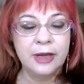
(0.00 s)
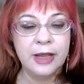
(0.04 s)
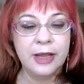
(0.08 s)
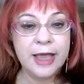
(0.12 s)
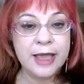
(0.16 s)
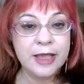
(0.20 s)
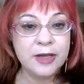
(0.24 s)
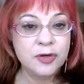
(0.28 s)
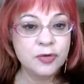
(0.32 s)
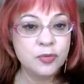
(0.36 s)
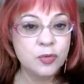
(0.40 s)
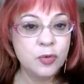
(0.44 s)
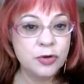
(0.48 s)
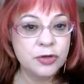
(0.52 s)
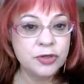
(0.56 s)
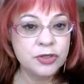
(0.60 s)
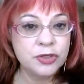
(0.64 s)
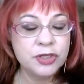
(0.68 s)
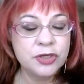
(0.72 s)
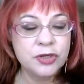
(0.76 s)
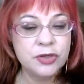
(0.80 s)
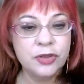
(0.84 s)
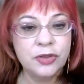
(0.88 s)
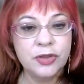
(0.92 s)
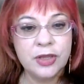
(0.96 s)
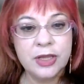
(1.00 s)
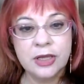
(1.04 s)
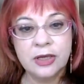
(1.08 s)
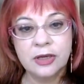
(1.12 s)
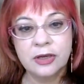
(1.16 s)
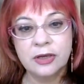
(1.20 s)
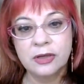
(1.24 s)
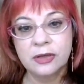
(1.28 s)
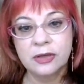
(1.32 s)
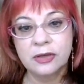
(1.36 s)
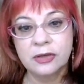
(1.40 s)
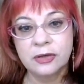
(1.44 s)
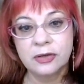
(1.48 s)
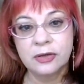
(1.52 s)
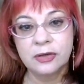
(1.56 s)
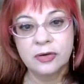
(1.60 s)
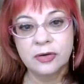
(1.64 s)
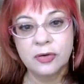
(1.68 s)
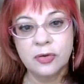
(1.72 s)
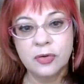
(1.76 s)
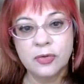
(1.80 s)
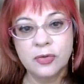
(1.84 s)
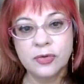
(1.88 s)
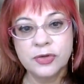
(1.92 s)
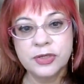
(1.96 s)
And what do you think
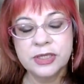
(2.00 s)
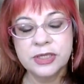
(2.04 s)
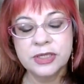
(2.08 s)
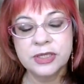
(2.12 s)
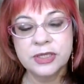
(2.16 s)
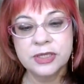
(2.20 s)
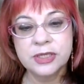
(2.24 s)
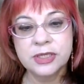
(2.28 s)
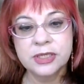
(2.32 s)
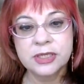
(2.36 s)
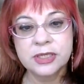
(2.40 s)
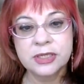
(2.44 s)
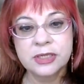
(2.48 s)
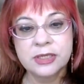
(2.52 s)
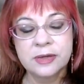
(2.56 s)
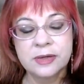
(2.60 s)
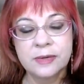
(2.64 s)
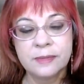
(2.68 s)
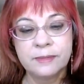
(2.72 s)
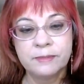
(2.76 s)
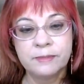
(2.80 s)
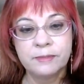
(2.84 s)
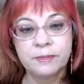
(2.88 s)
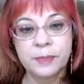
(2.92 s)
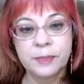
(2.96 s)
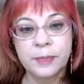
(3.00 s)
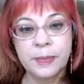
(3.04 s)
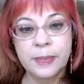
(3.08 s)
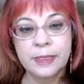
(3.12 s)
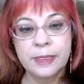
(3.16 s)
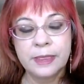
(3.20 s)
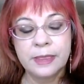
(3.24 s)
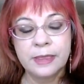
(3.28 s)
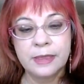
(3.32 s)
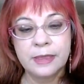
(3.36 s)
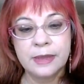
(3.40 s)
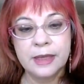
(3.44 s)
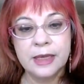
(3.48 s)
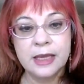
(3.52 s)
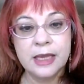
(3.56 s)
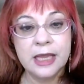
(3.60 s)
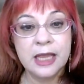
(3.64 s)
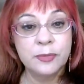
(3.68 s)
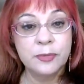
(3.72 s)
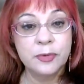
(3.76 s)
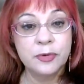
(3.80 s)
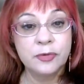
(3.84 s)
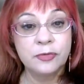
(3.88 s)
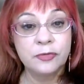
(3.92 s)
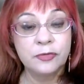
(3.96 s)
causes the
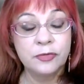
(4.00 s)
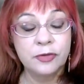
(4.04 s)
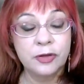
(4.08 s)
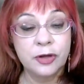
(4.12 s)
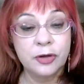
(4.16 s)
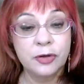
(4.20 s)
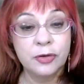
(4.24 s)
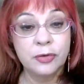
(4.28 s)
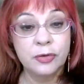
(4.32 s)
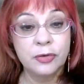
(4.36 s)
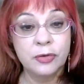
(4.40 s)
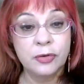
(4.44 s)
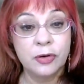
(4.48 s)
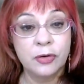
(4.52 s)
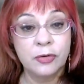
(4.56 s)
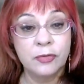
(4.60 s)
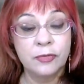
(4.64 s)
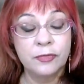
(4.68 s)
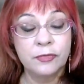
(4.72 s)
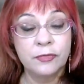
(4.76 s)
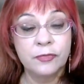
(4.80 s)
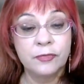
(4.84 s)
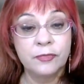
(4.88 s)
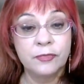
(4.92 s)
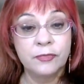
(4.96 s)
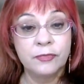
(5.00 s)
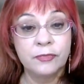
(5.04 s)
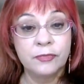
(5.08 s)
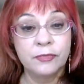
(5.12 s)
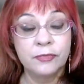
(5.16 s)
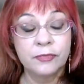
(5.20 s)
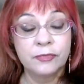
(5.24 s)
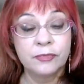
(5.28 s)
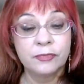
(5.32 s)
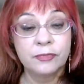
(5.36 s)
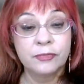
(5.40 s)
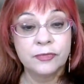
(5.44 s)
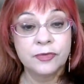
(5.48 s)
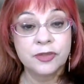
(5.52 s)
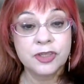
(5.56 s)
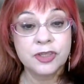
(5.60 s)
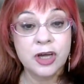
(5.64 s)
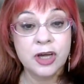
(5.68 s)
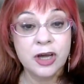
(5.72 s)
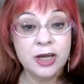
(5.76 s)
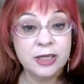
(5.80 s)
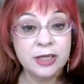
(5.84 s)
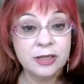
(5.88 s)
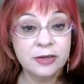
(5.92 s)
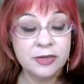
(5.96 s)
ebb and flow of
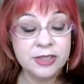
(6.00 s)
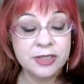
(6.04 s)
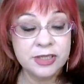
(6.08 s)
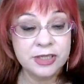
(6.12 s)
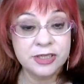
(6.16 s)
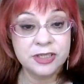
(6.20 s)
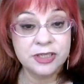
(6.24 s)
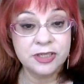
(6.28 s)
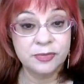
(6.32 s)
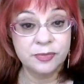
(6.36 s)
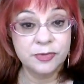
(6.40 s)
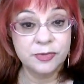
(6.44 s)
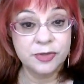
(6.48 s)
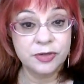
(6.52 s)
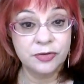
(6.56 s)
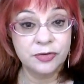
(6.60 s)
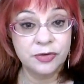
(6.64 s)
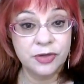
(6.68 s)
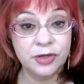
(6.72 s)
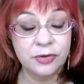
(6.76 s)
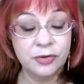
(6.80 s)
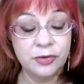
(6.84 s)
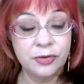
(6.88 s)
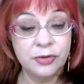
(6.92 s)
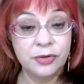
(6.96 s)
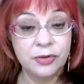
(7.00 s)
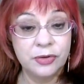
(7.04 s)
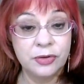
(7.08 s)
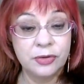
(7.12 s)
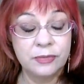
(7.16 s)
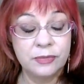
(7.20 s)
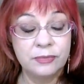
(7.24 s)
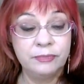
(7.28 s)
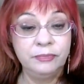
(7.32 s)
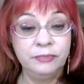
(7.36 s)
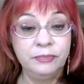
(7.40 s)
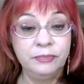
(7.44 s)
tidal systems on the Earth?